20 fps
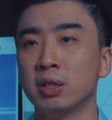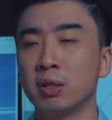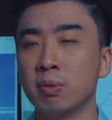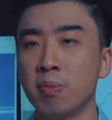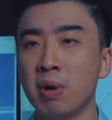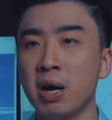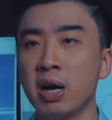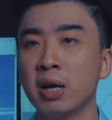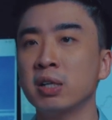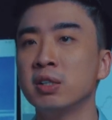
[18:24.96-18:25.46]
The
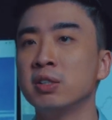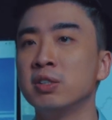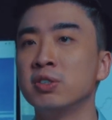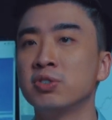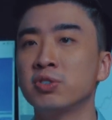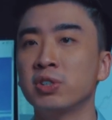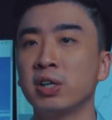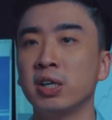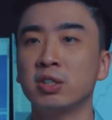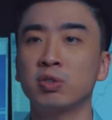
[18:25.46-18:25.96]
market
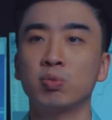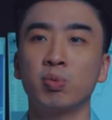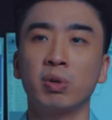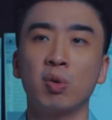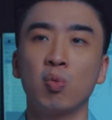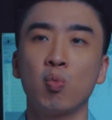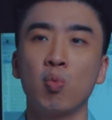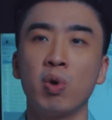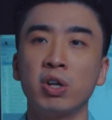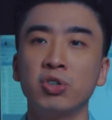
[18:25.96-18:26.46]
decides
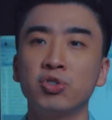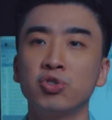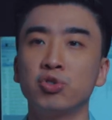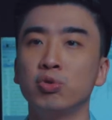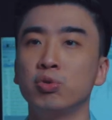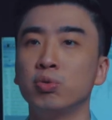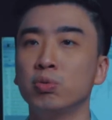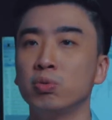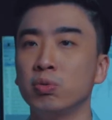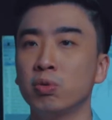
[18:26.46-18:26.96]
what it wants
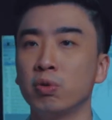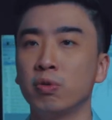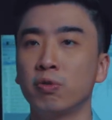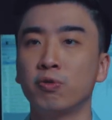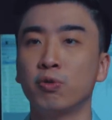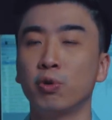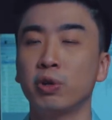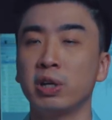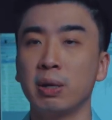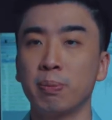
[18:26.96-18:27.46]
to do
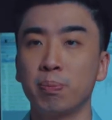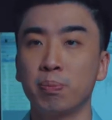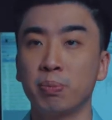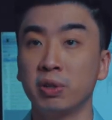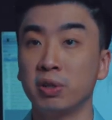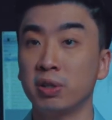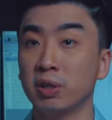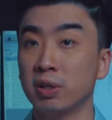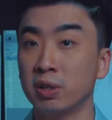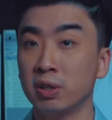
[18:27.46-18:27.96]
for that
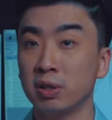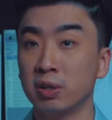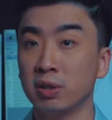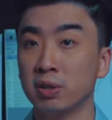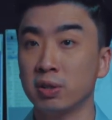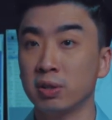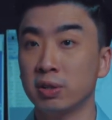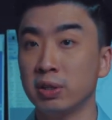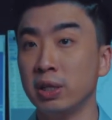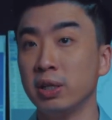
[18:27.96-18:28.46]

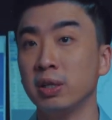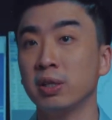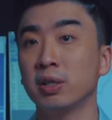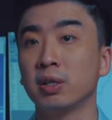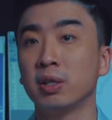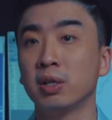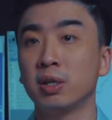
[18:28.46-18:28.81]
particular day,